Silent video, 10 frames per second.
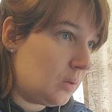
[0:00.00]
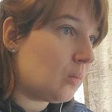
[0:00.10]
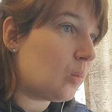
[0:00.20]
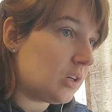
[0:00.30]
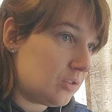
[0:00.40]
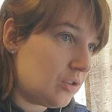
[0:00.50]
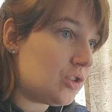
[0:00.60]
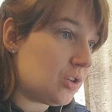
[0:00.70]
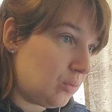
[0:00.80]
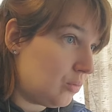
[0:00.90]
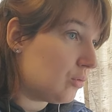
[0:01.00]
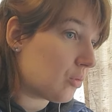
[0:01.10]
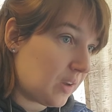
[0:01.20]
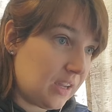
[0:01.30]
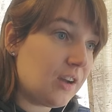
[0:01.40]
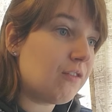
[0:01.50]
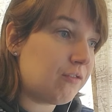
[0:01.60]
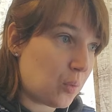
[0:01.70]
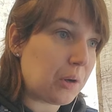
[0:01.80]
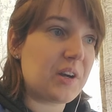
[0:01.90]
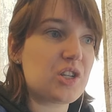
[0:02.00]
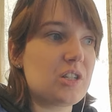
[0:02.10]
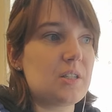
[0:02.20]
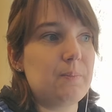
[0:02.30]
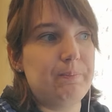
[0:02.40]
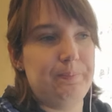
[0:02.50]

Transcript: 1, 2, 3, 4 questions.